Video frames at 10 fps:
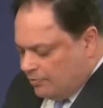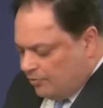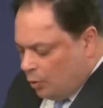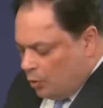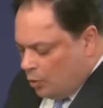
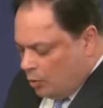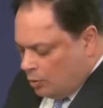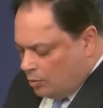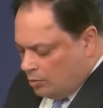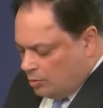
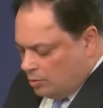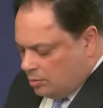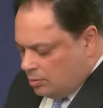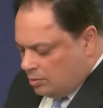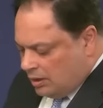for
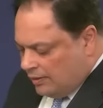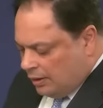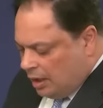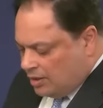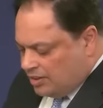
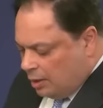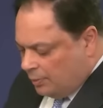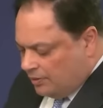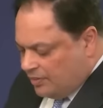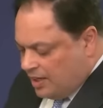the last
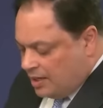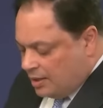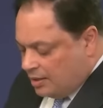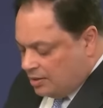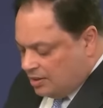couple of
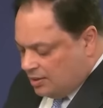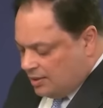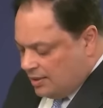years,